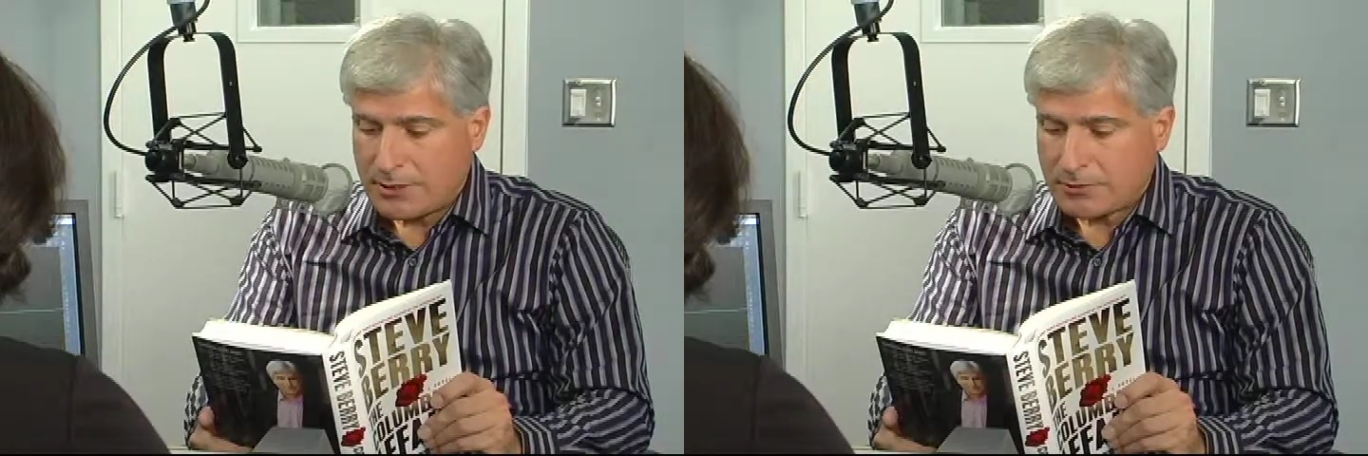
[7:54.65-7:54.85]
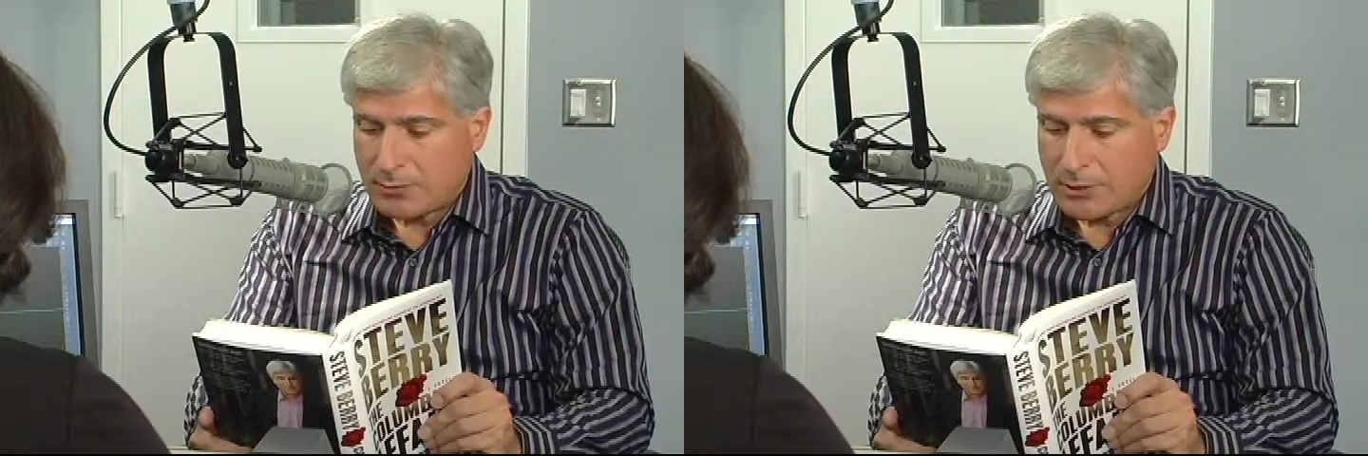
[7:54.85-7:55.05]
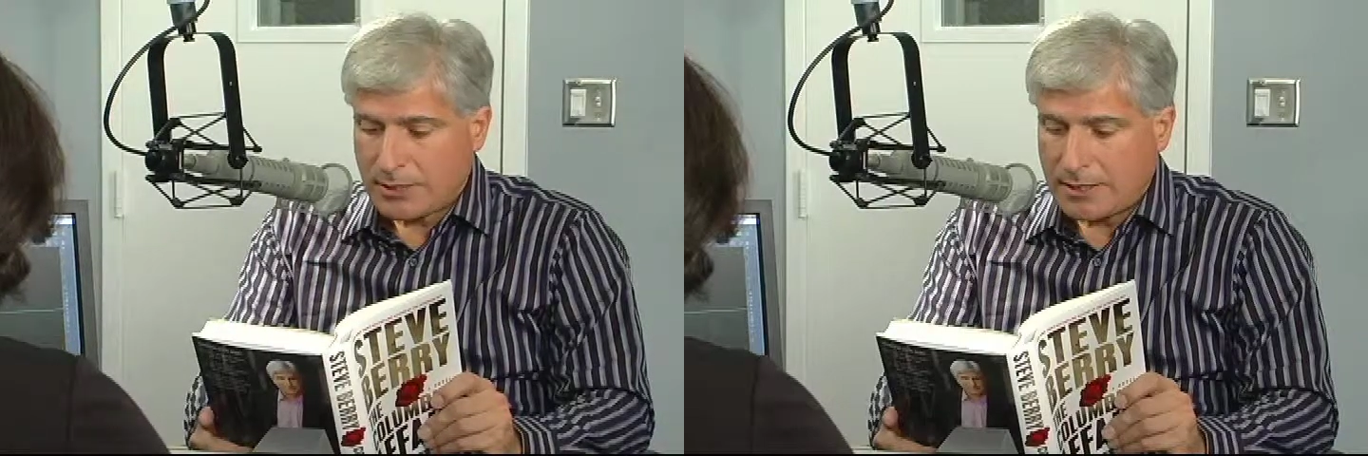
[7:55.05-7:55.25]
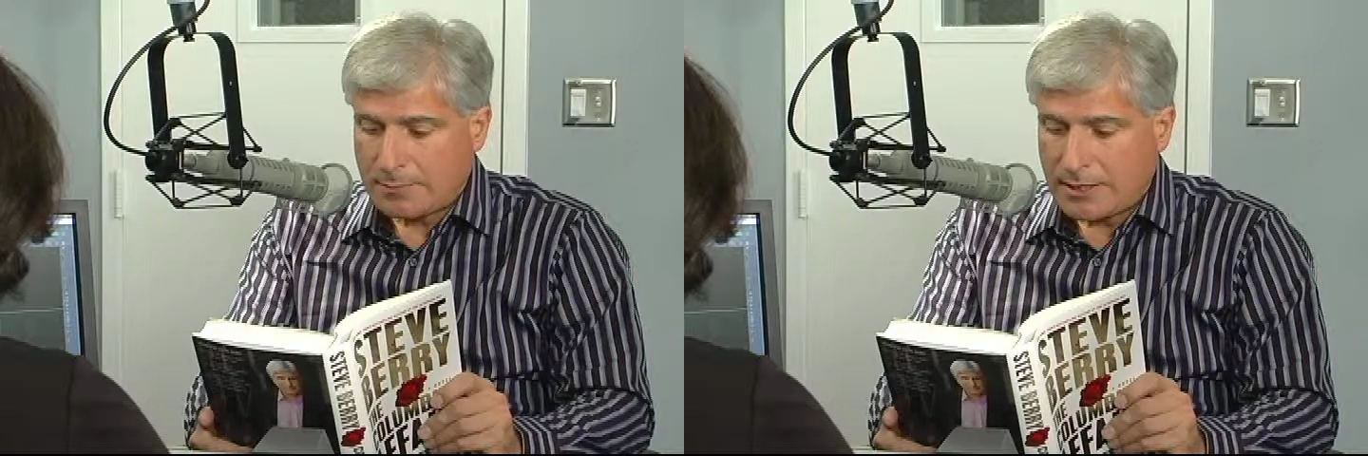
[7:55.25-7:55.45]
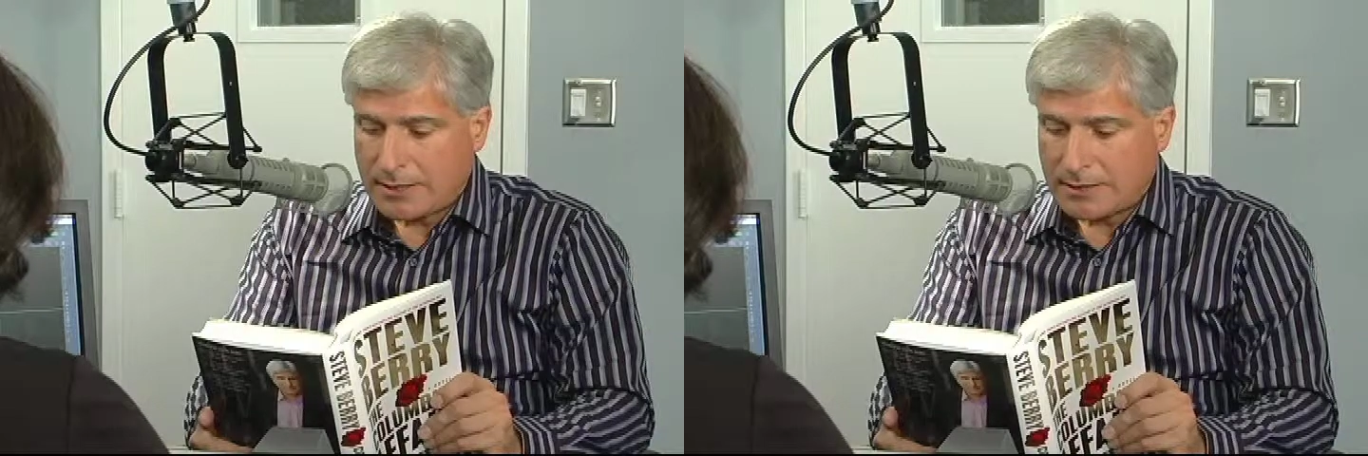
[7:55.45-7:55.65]
his marquee
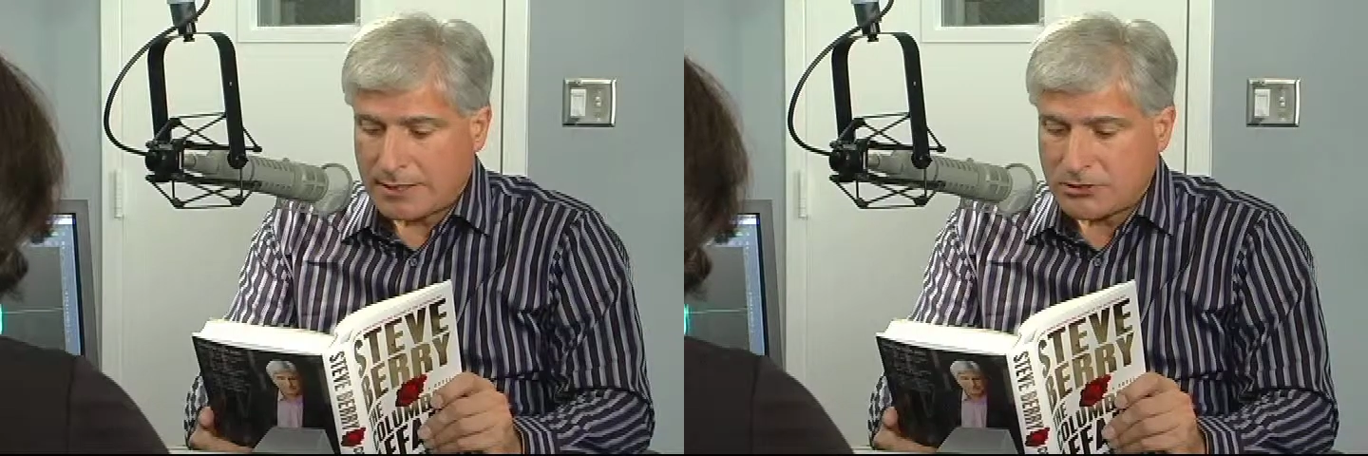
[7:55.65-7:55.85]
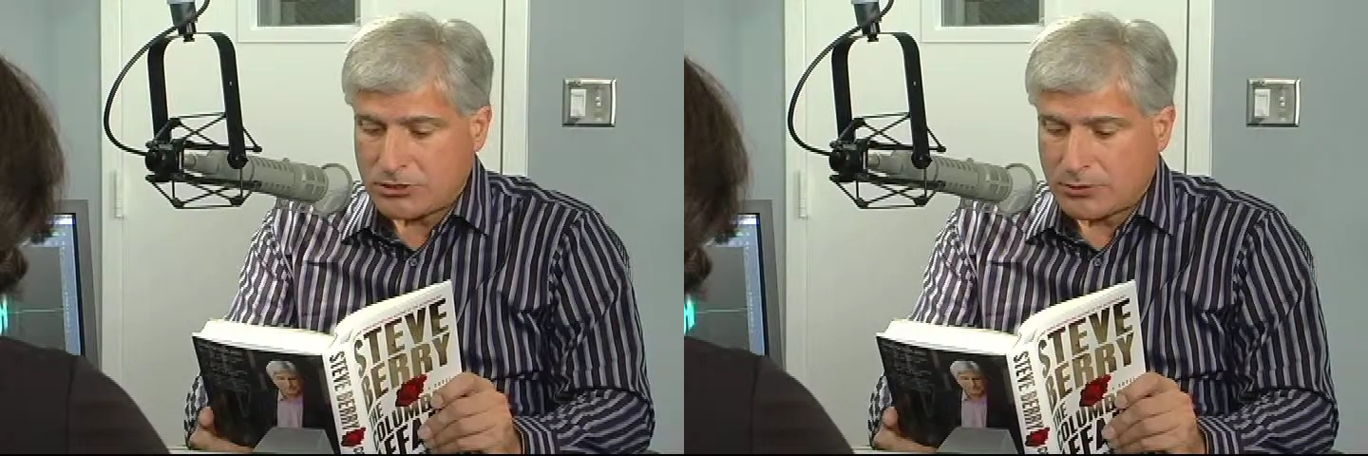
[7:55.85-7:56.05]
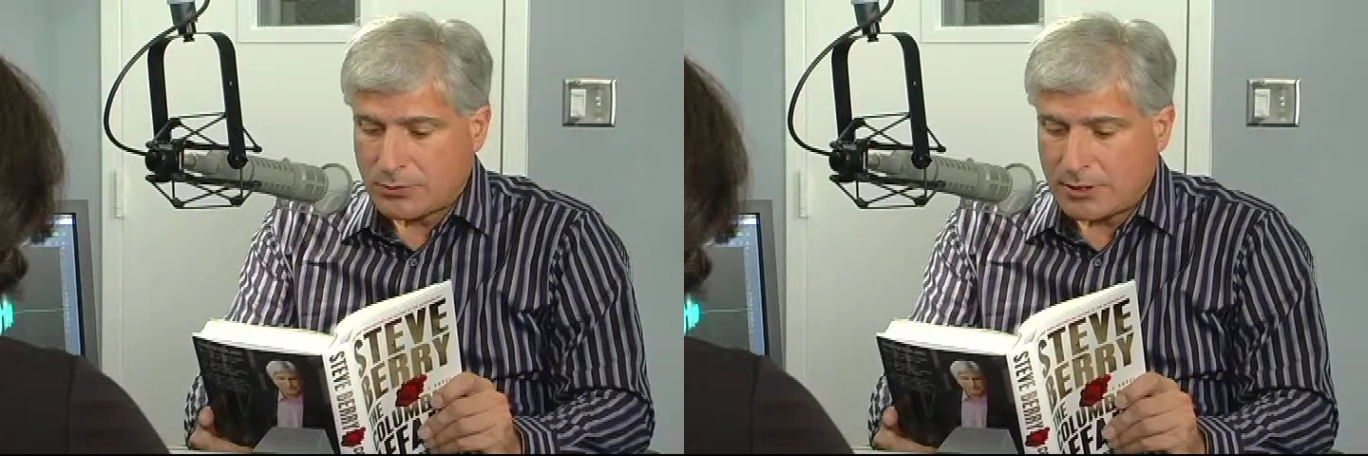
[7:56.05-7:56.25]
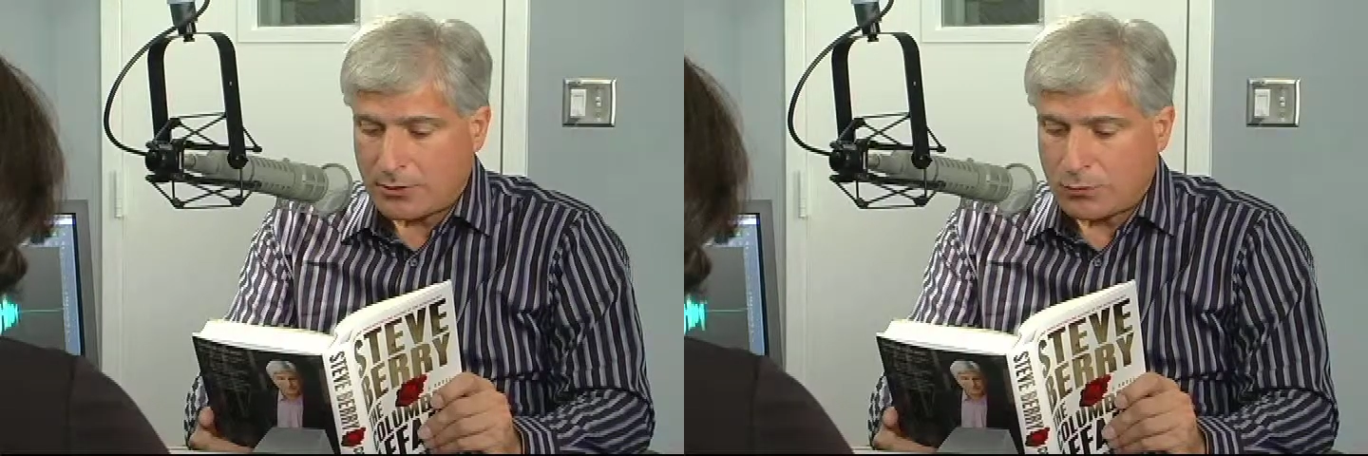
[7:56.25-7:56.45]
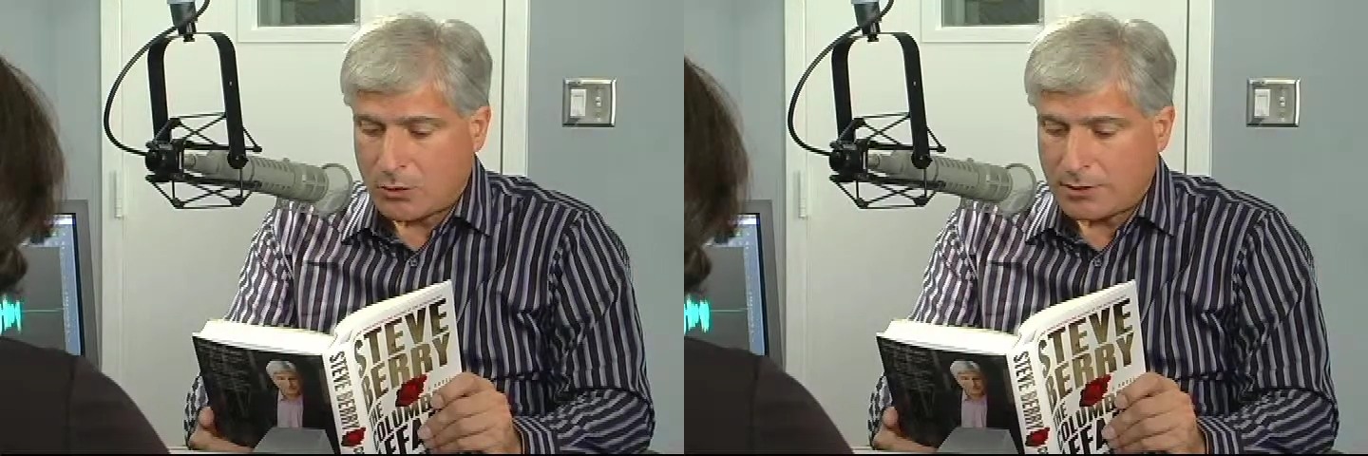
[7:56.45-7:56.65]
byline
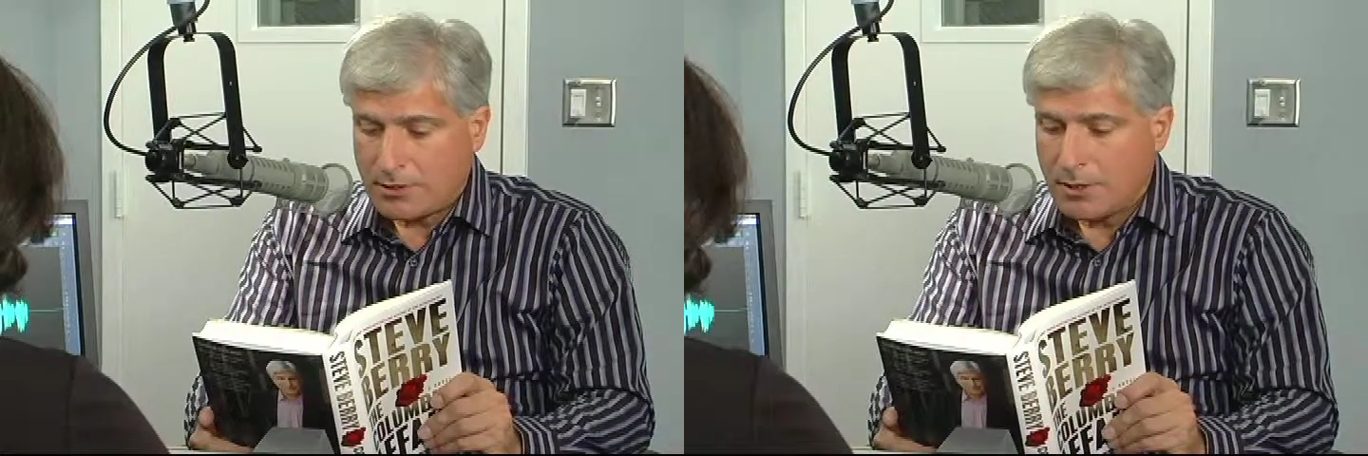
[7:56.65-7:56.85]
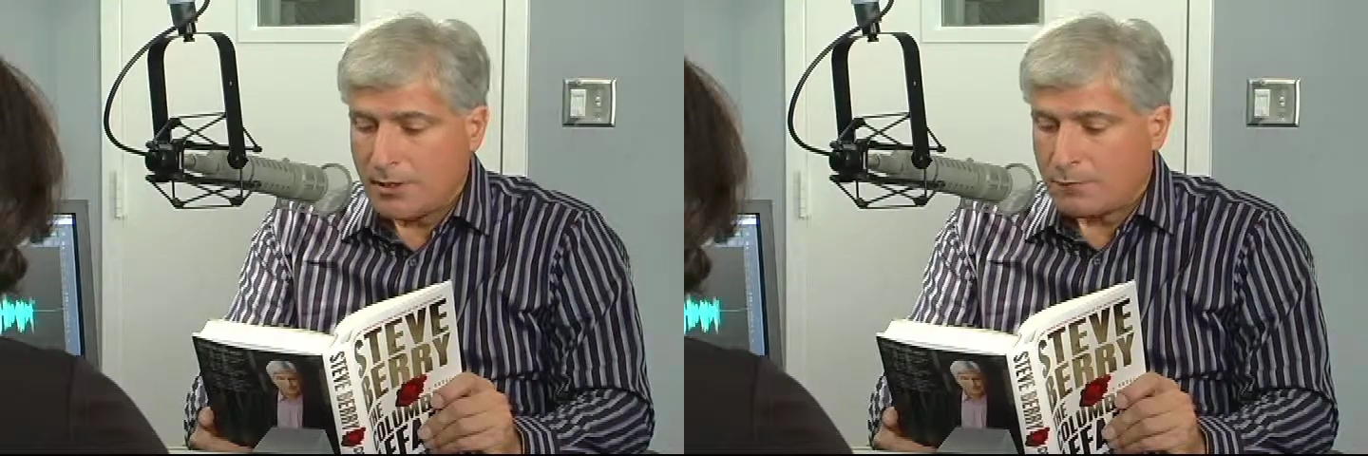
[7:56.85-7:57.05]
generating one